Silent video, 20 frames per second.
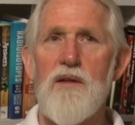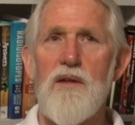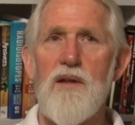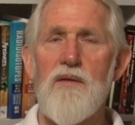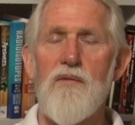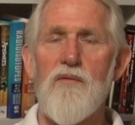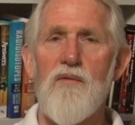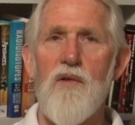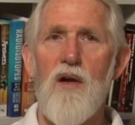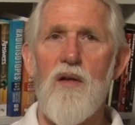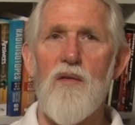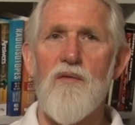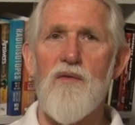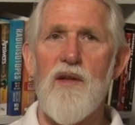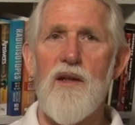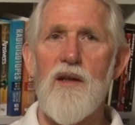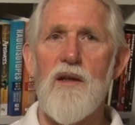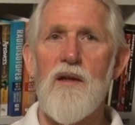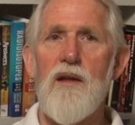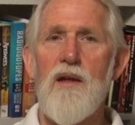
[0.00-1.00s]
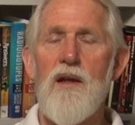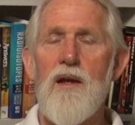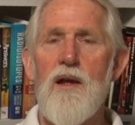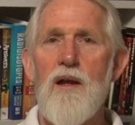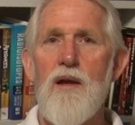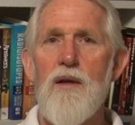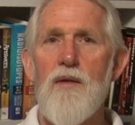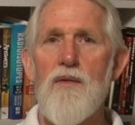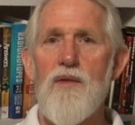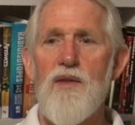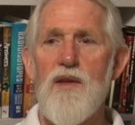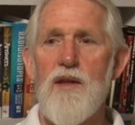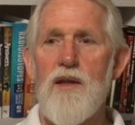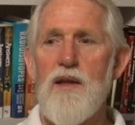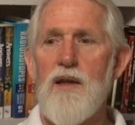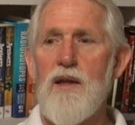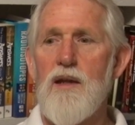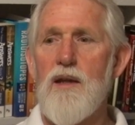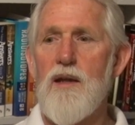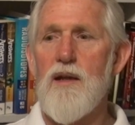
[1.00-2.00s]
involving
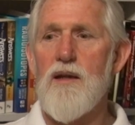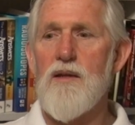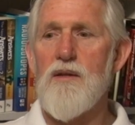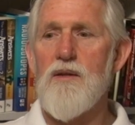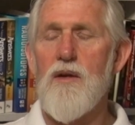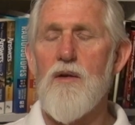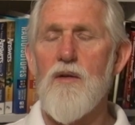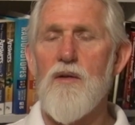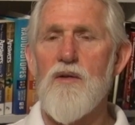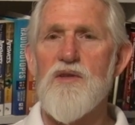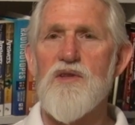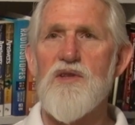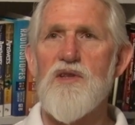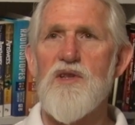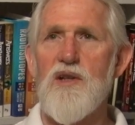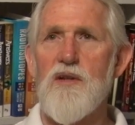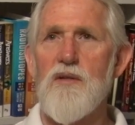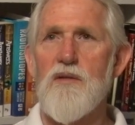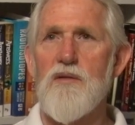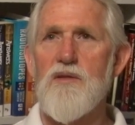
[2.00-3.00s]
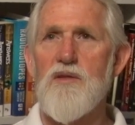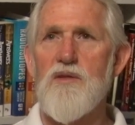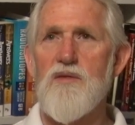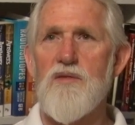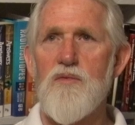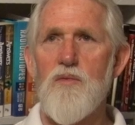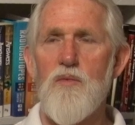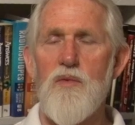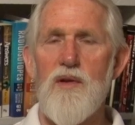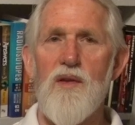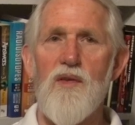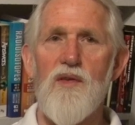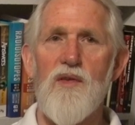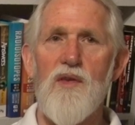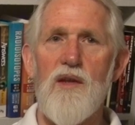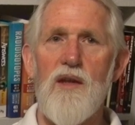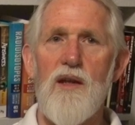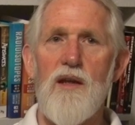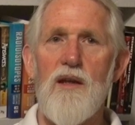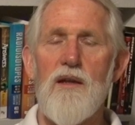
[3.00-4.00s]
the Earth's tilt with
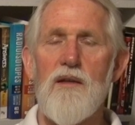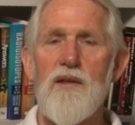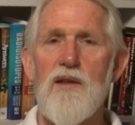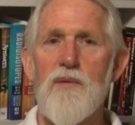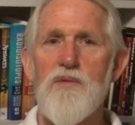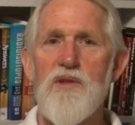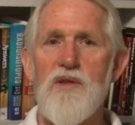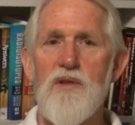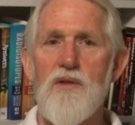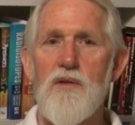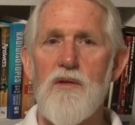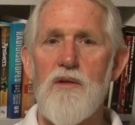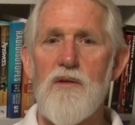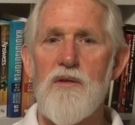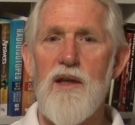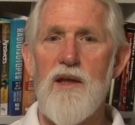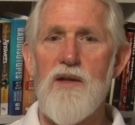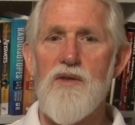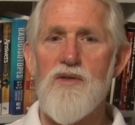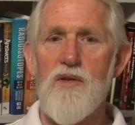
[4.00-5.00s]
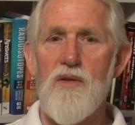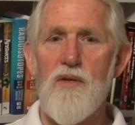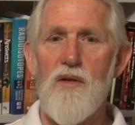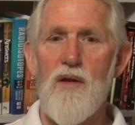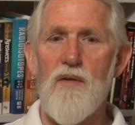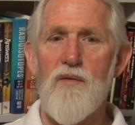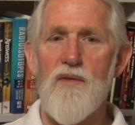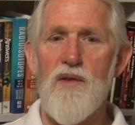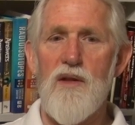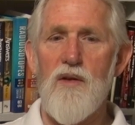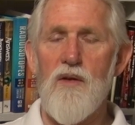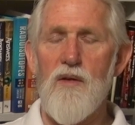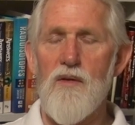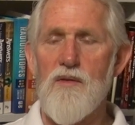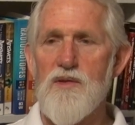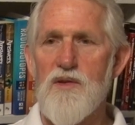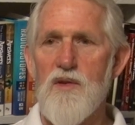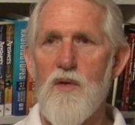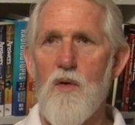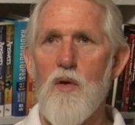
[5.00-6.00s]
the elliptical nature of the
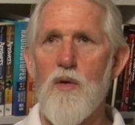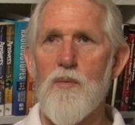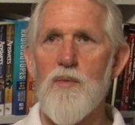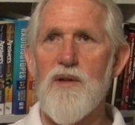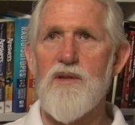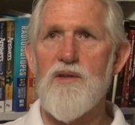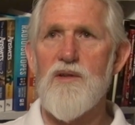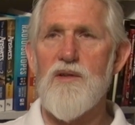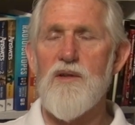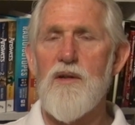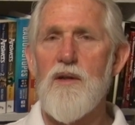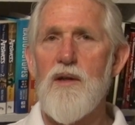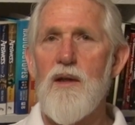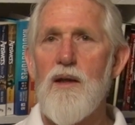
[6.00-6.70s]
Earth's orbit,